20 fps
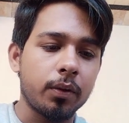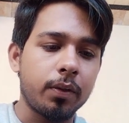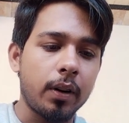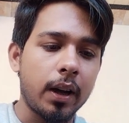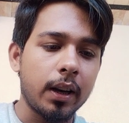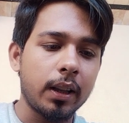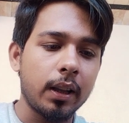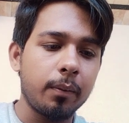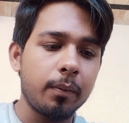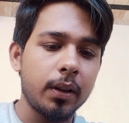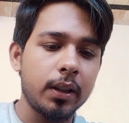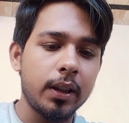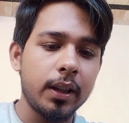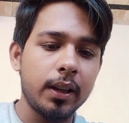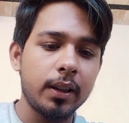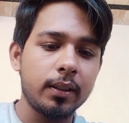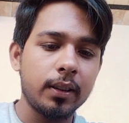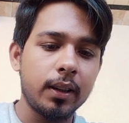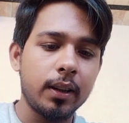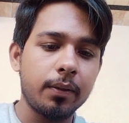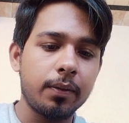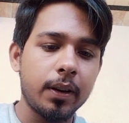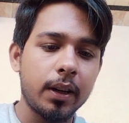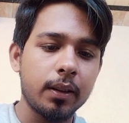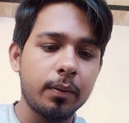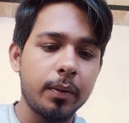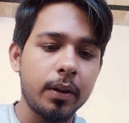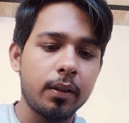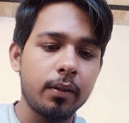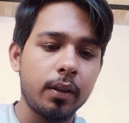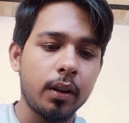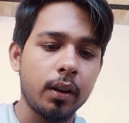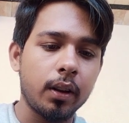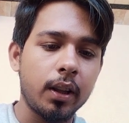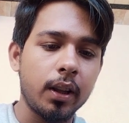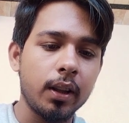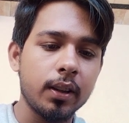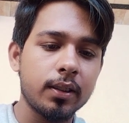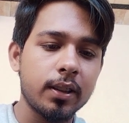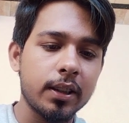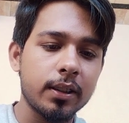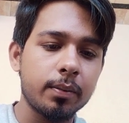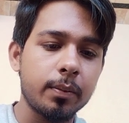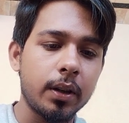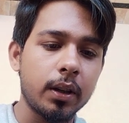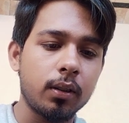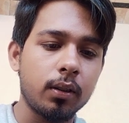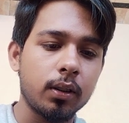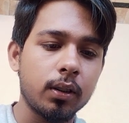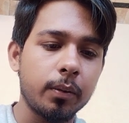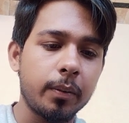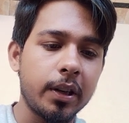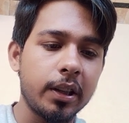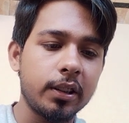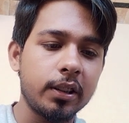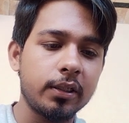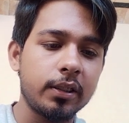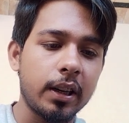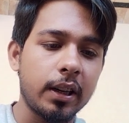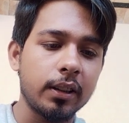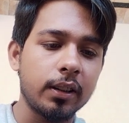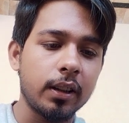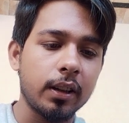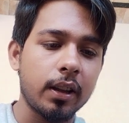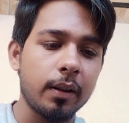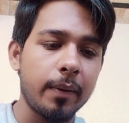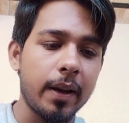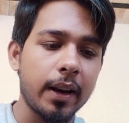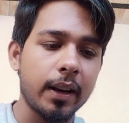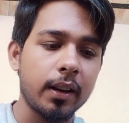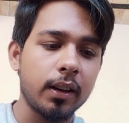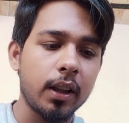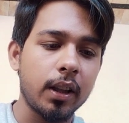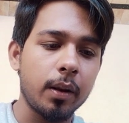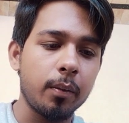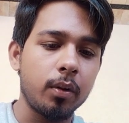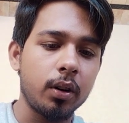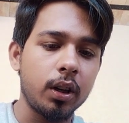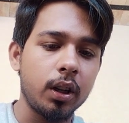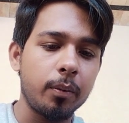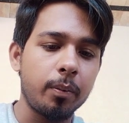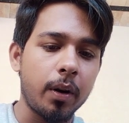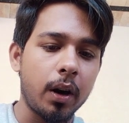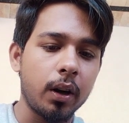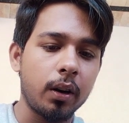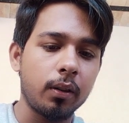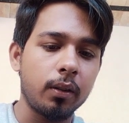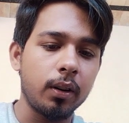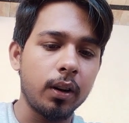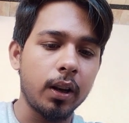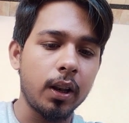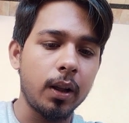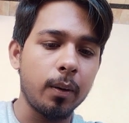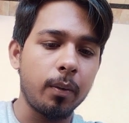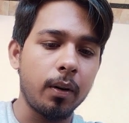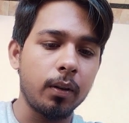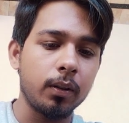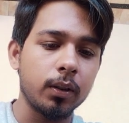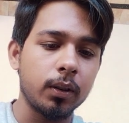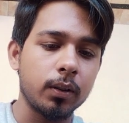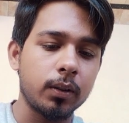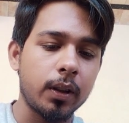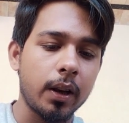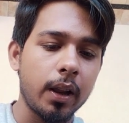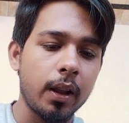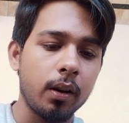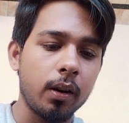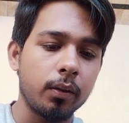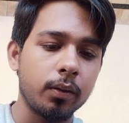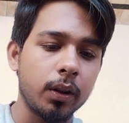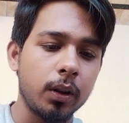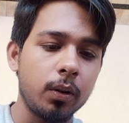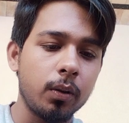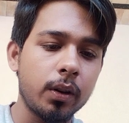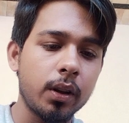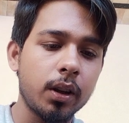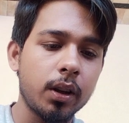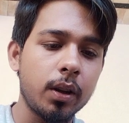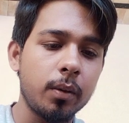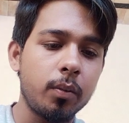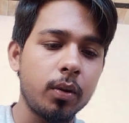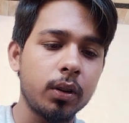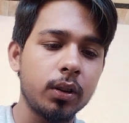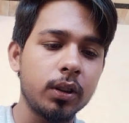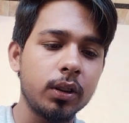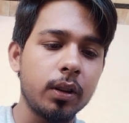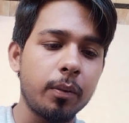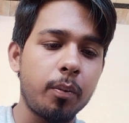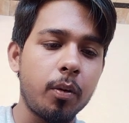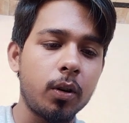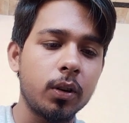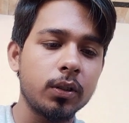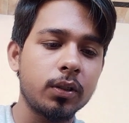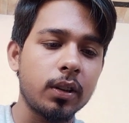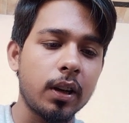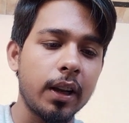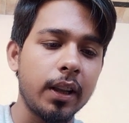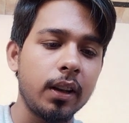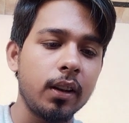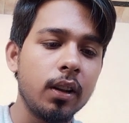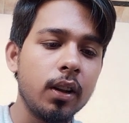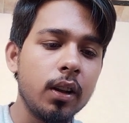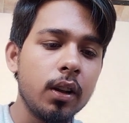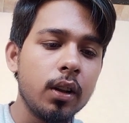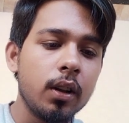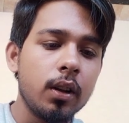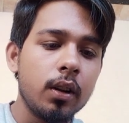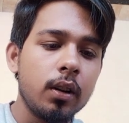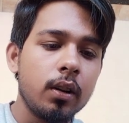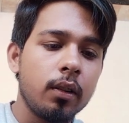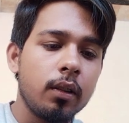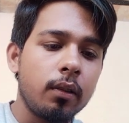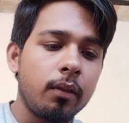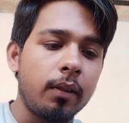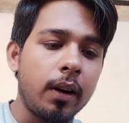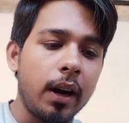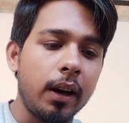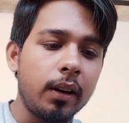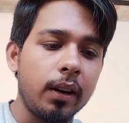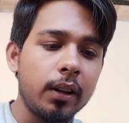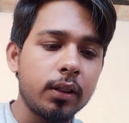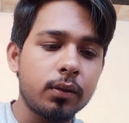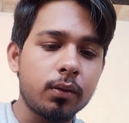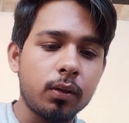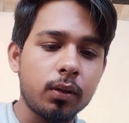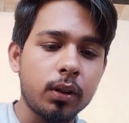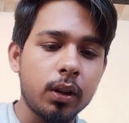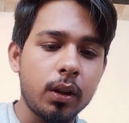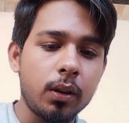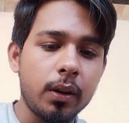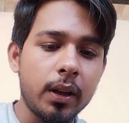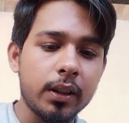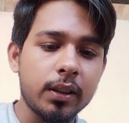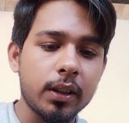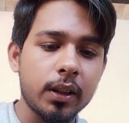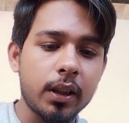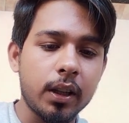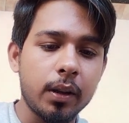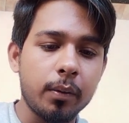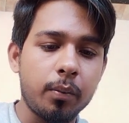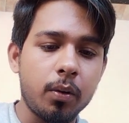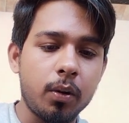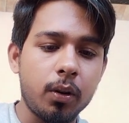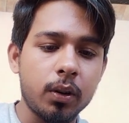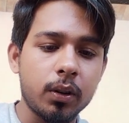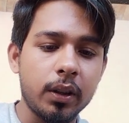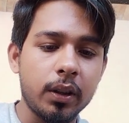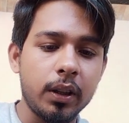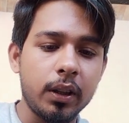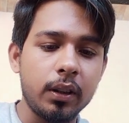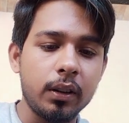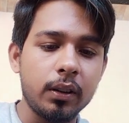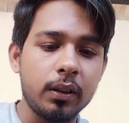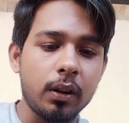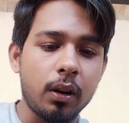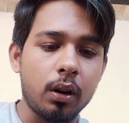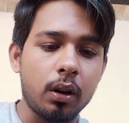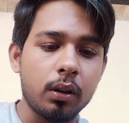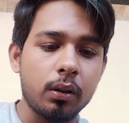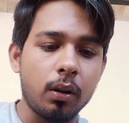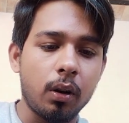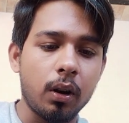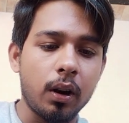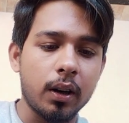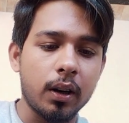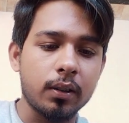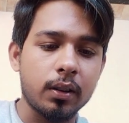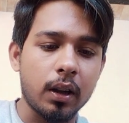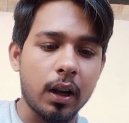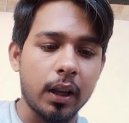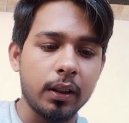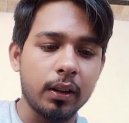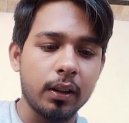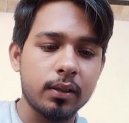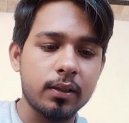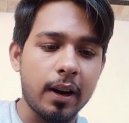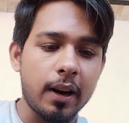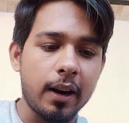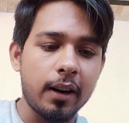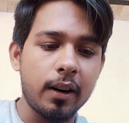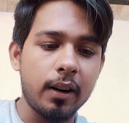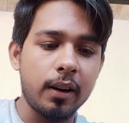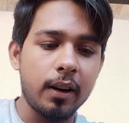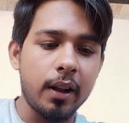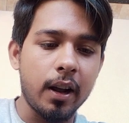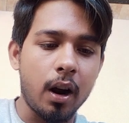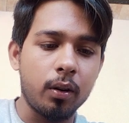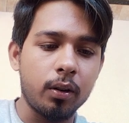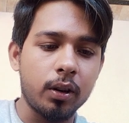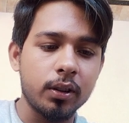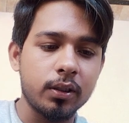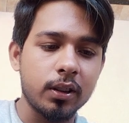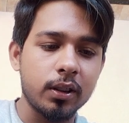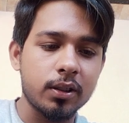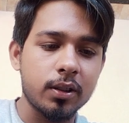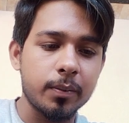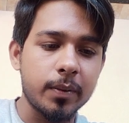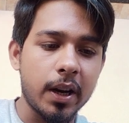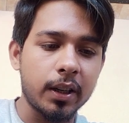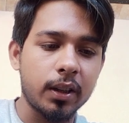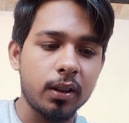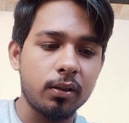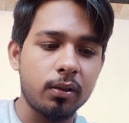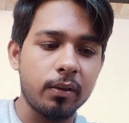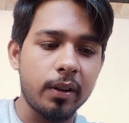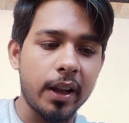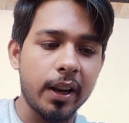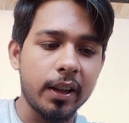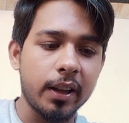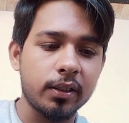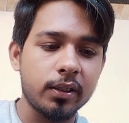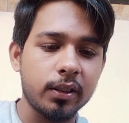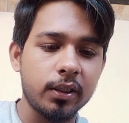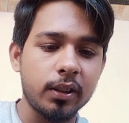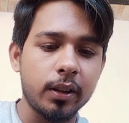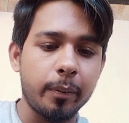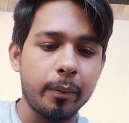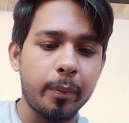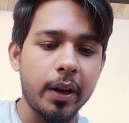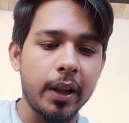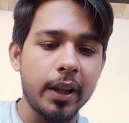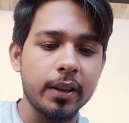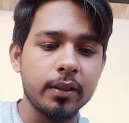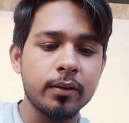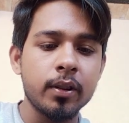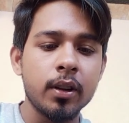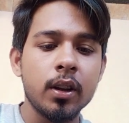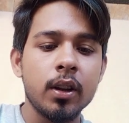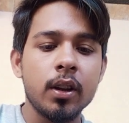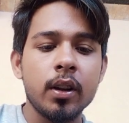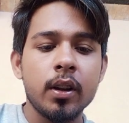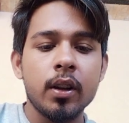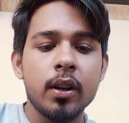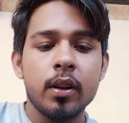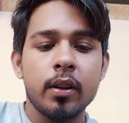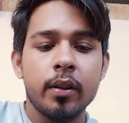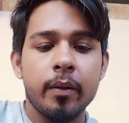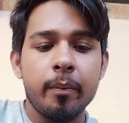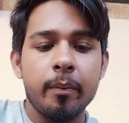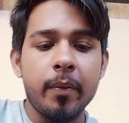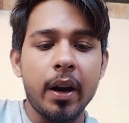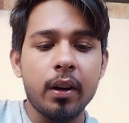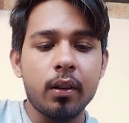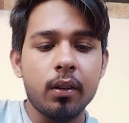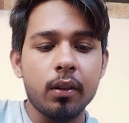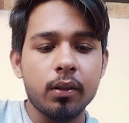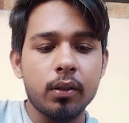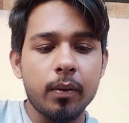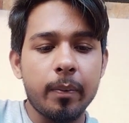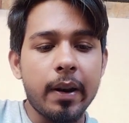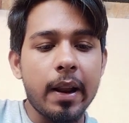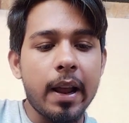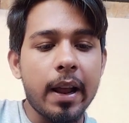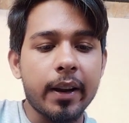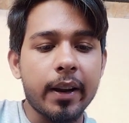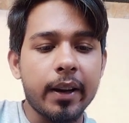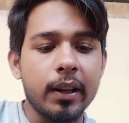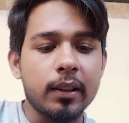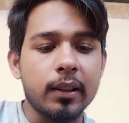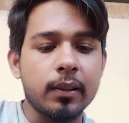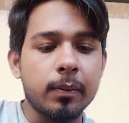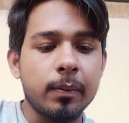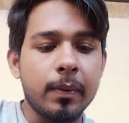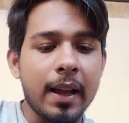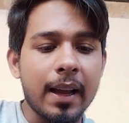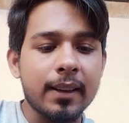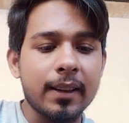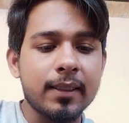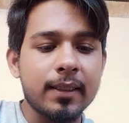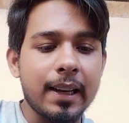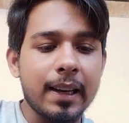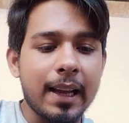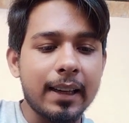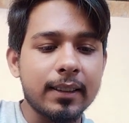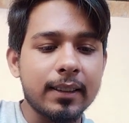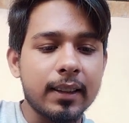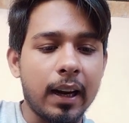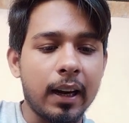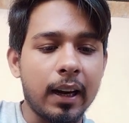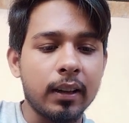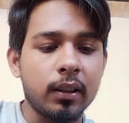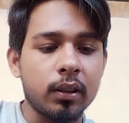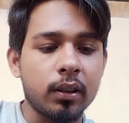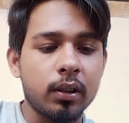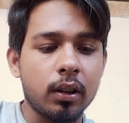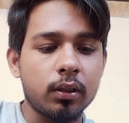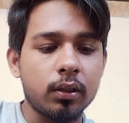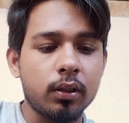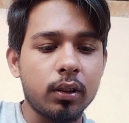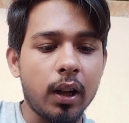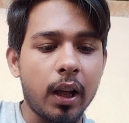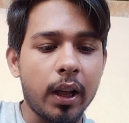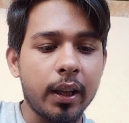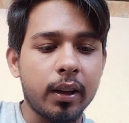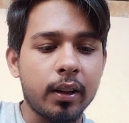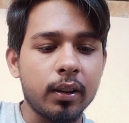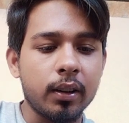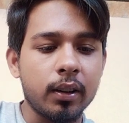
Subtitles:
For example, there is a difference between key assessment or the British and the American keyboard, in particularly about the three of the UK keyboards in the pound sign, white list on the USA keyboard in the dollar sign. The standard layout is the subject to variation in the placement of the brackets, backslash, and such like.